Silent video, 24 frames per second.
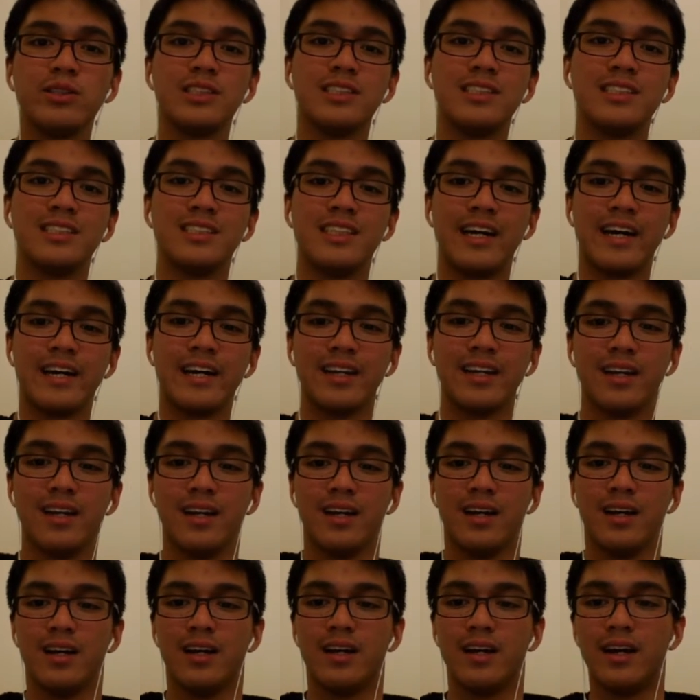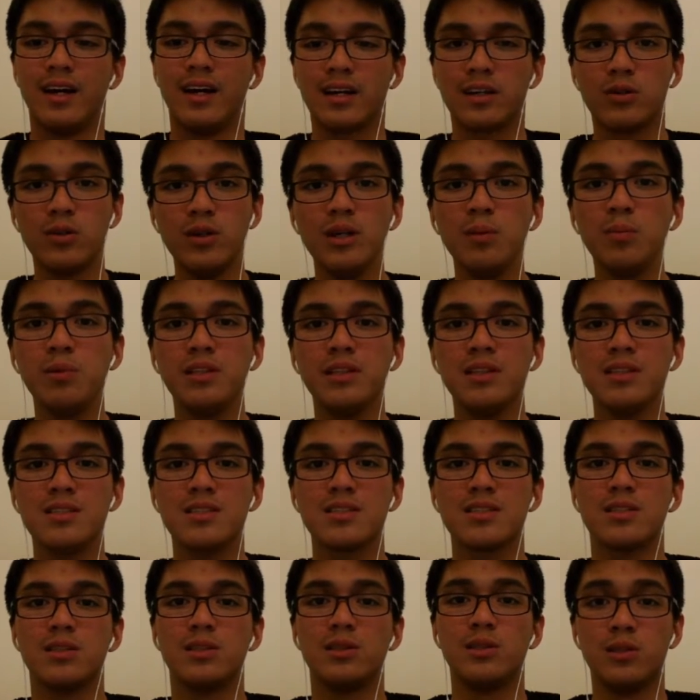is that agreeableness,
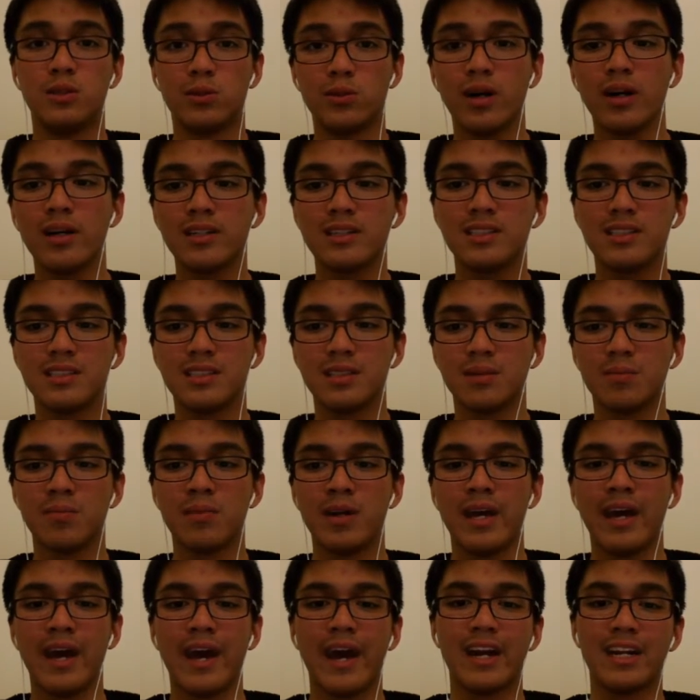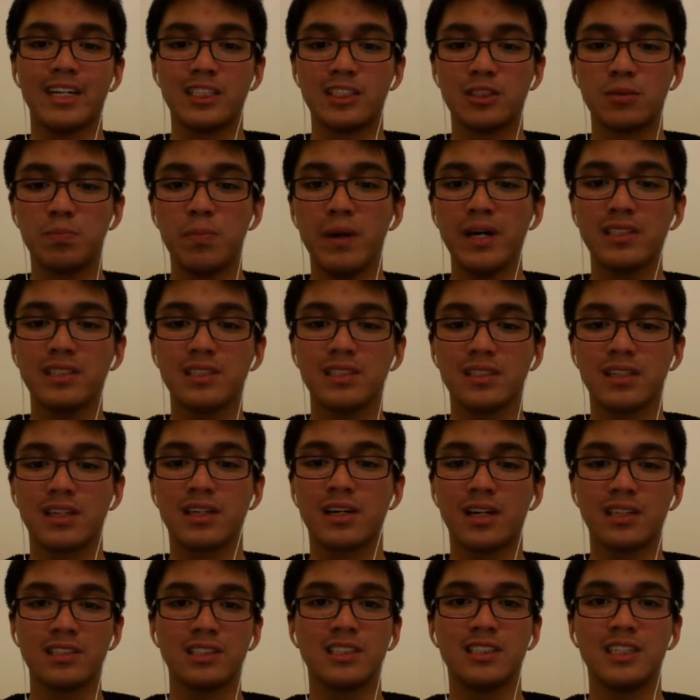neuroticism, and especially
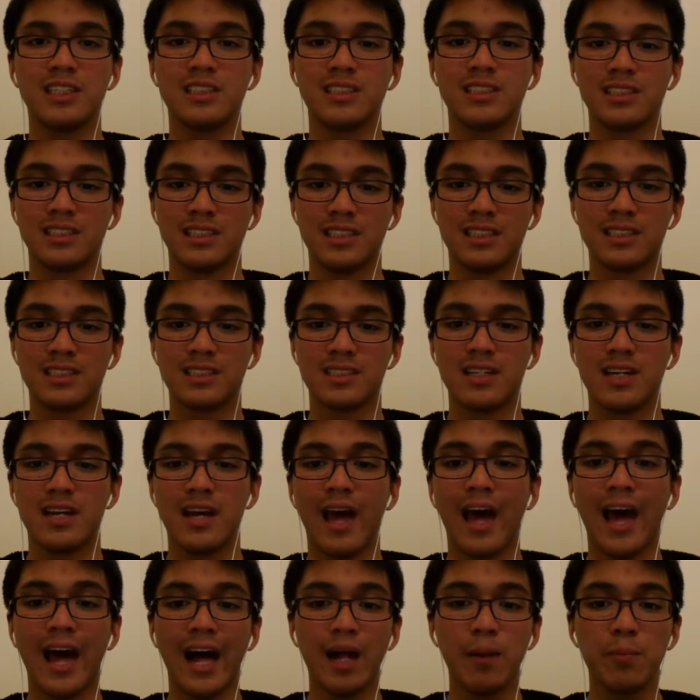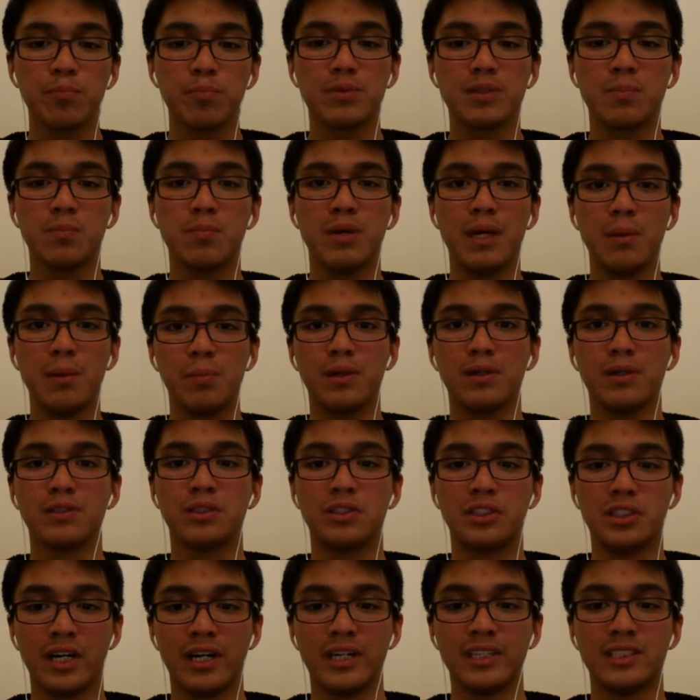conscientiousness helped people
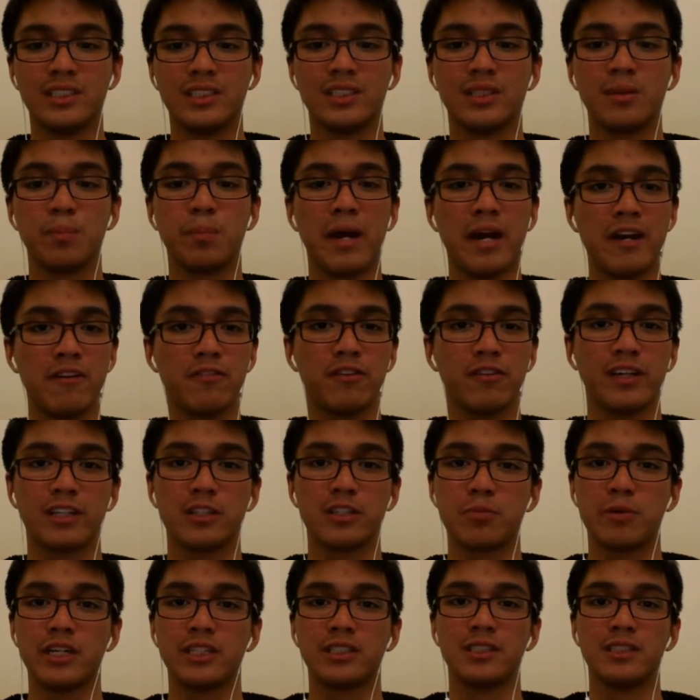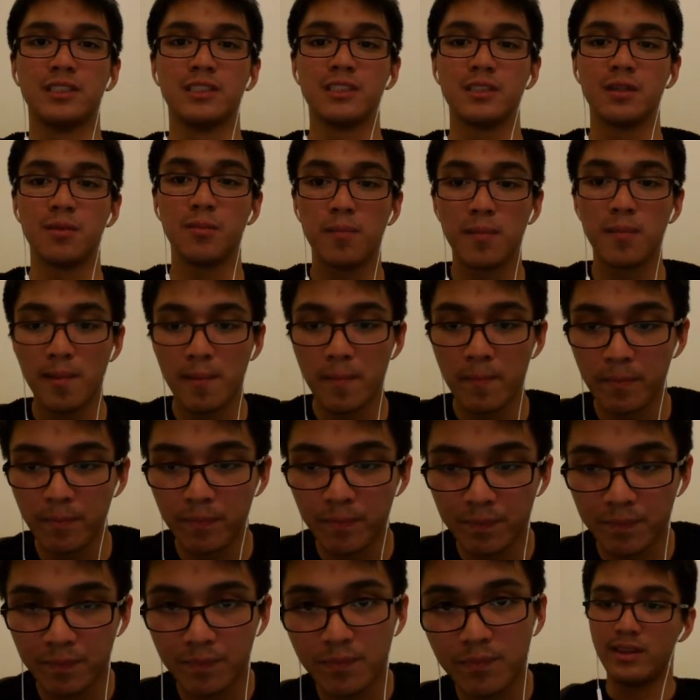judge painful expressions.
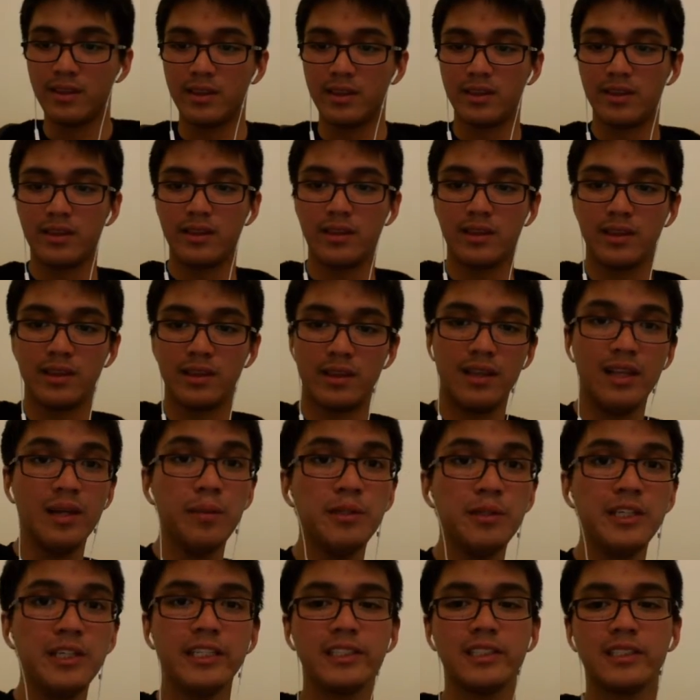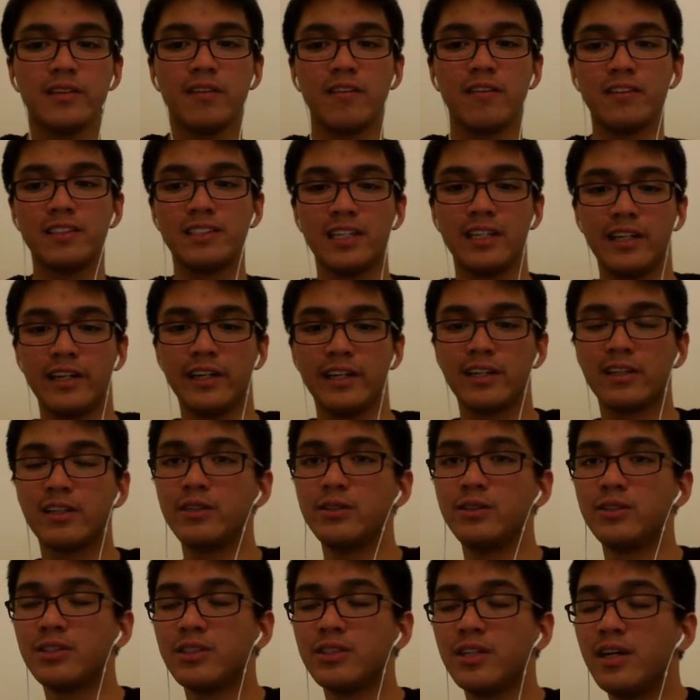The limitations of the study
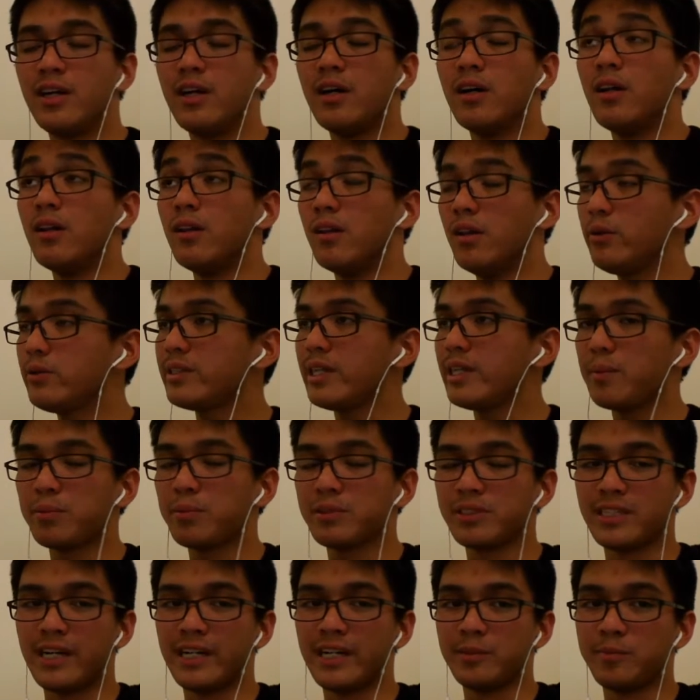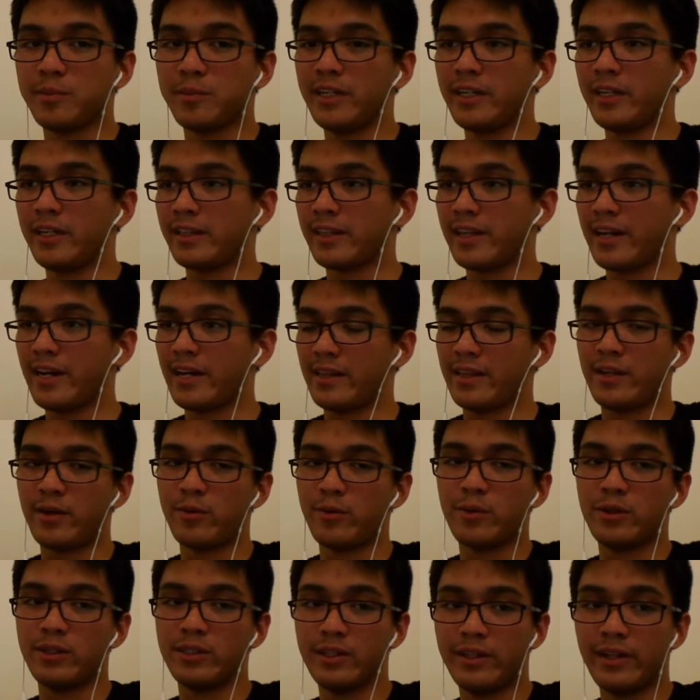includes low sample size, meaning that there
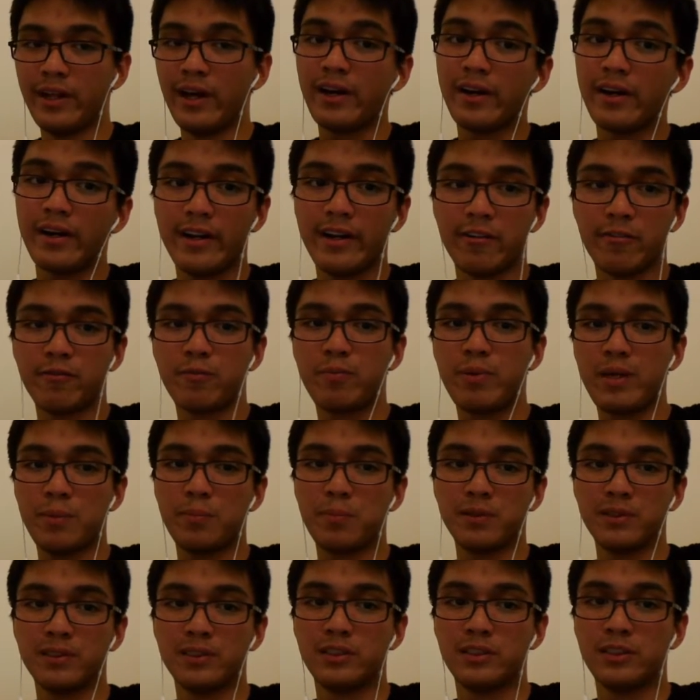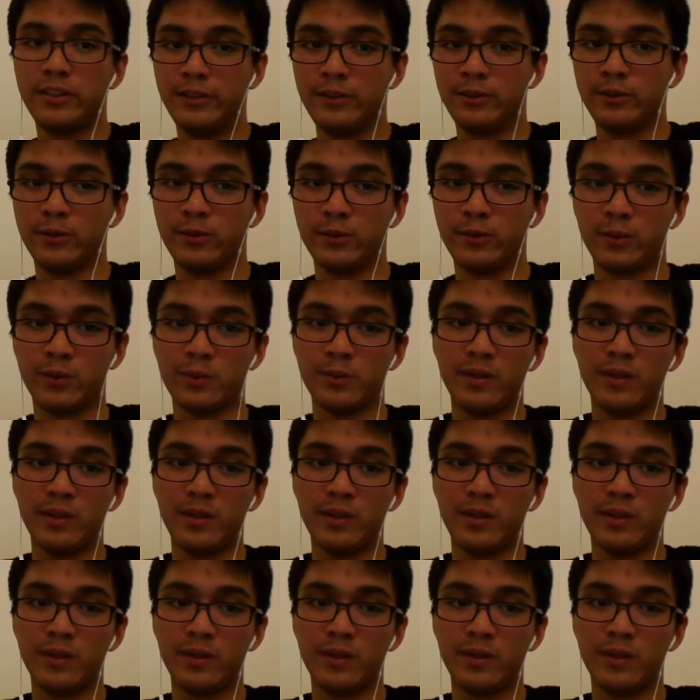were not enough people to